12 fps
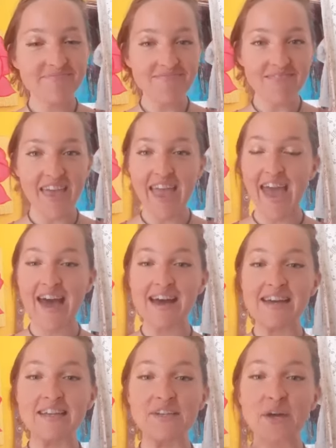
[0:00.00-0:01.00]

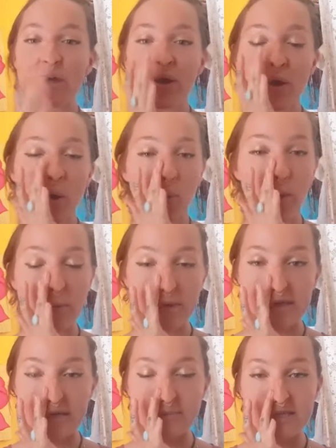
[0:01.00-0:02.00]
And what we're
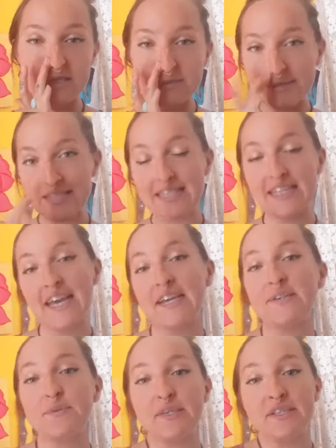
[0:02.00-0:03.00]
going to be doing today
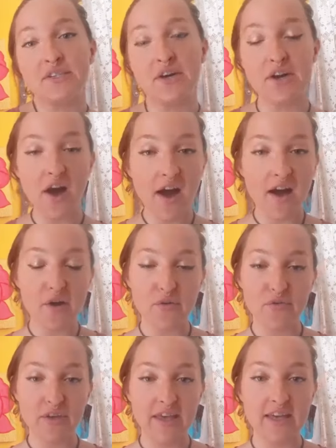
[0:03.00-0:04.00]
as we start
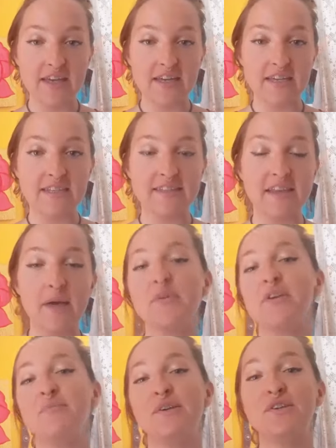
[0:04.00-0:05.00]
off is I'm
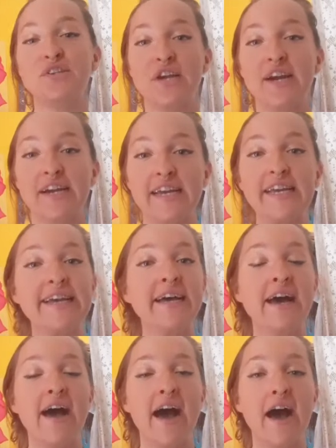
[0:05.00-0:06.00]
going to be sharing
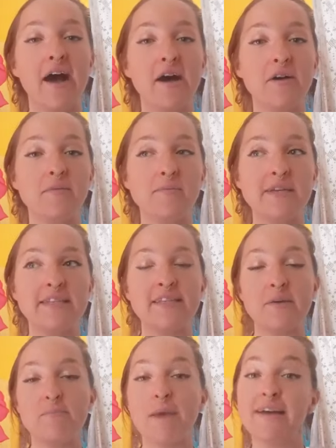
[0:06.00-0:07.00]
um,
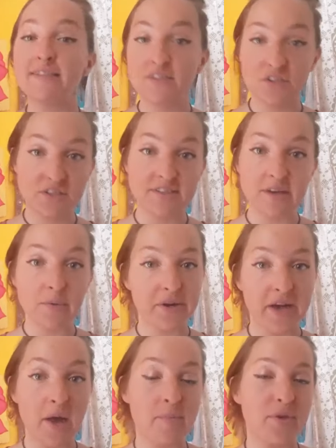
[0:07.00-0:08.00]
some messages that were
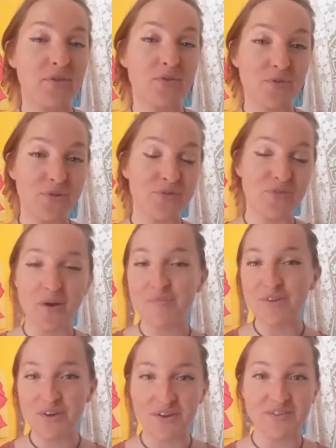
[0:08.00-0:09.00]
coming through from
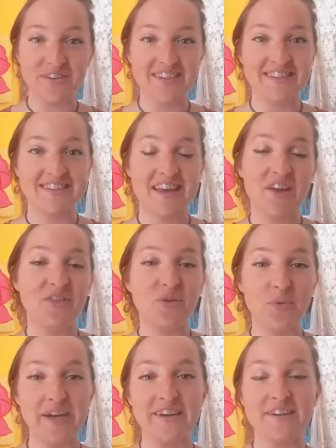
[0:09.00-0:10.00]
the dolphins and the
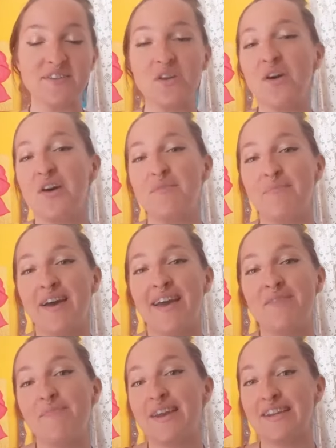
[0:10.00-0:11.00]
whales on my
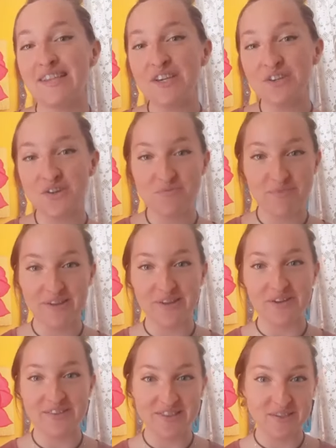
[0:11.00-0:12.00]
meditation
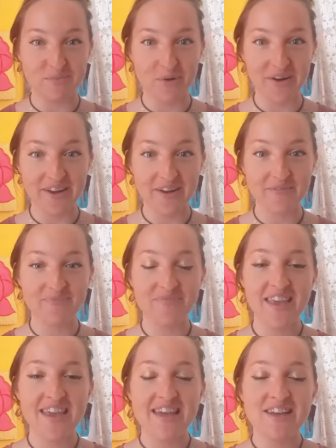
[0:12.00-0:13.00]
pillow this morning.
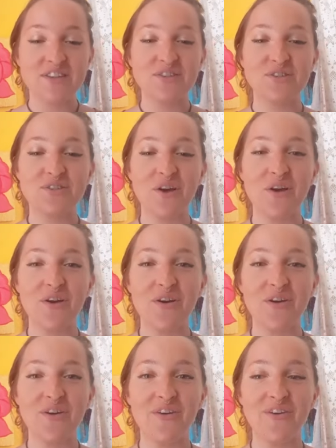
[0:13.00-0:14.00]

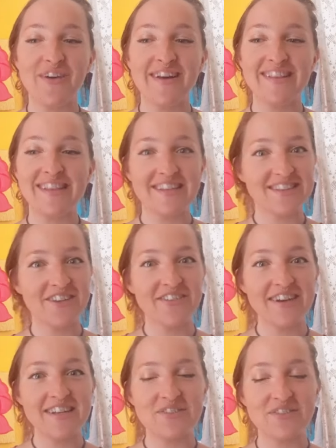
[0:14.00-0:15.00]
So let's get right
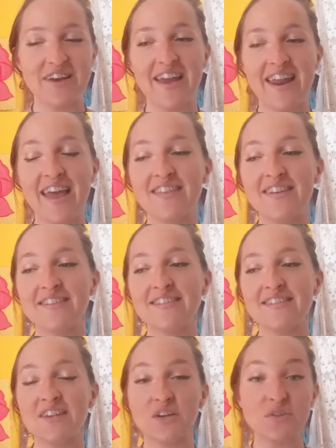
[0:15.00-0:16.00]
into it. And this
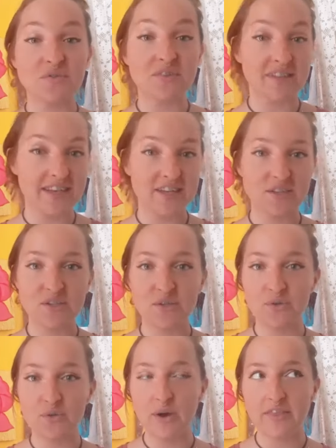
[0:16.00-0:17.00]
does relate
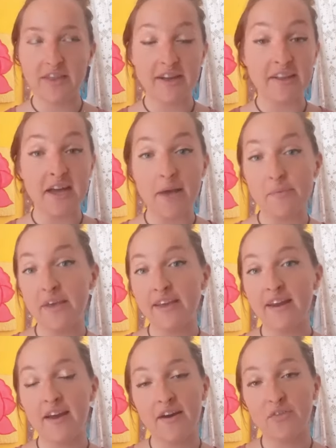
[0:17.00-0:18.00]
to the climate
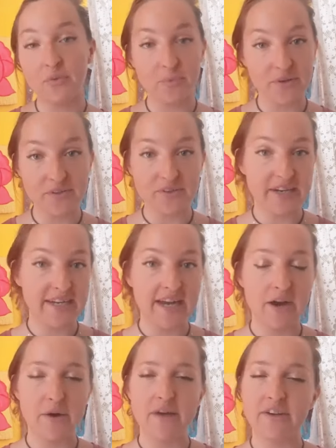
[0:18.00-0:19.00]
of the world right
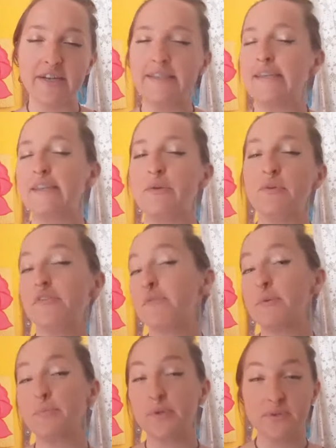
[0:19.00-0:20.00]
now, everything that we've
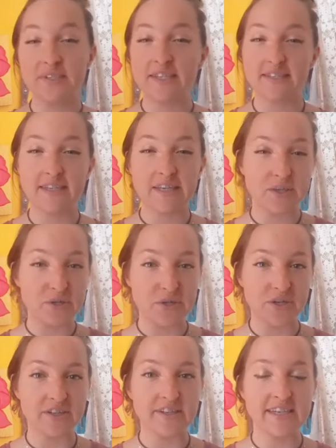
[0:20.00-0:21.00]
been processing
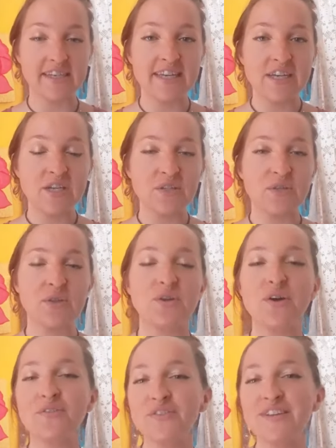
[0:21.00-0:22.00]
internally. So the
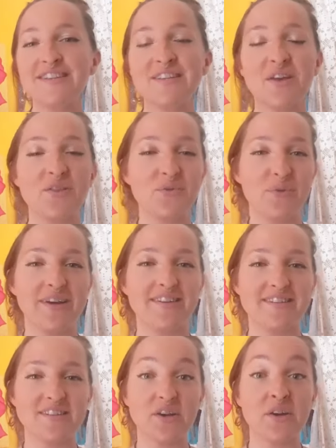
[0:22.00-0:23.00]
dolphins and the
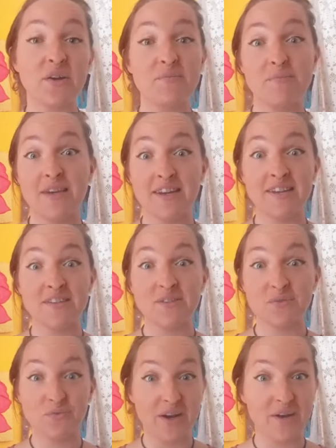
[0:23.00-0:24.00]
whales are going to meet us
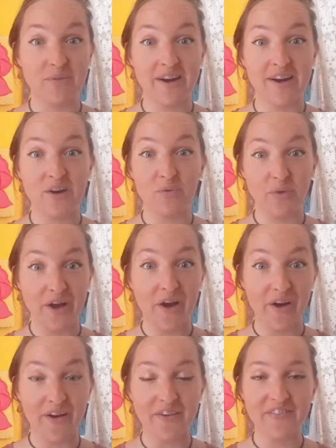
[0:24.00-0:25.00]
right where we are